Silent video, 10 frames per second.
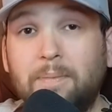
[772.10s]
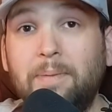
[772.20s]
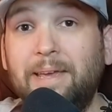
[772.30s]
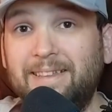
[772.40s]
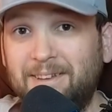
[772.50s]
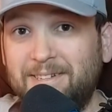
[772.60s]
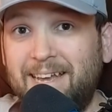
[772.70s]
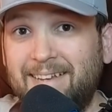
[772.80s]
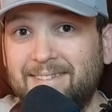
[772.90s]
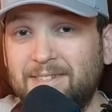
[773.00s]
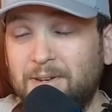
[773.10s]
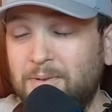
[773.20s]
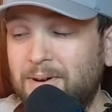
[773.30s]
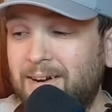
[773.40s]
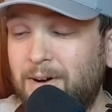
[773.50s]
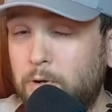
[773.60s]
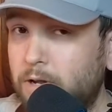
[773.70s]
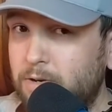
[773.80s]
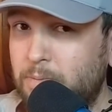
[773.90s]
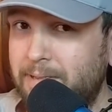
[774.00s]
being looked at. So hold
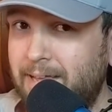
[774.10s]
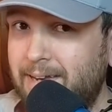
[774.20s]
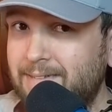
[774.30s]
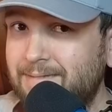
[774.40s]
on to him, Atlanta.